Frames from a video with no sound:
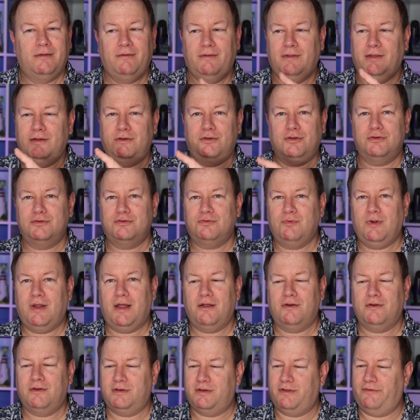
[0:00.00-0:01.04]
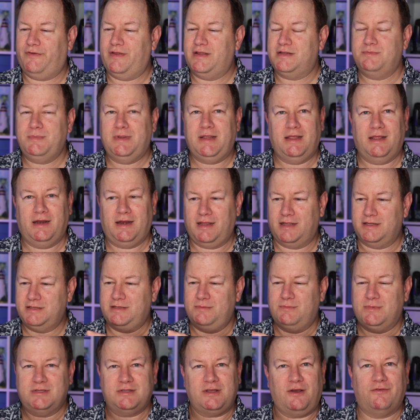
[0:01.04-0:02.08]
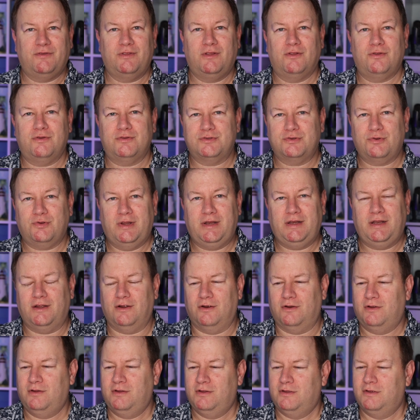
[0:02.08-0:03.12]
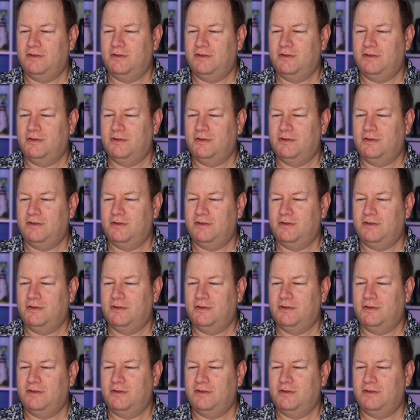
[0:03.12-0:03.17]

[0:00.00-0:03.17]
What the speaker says: it turns around to face me and I can see myself in the little screen here.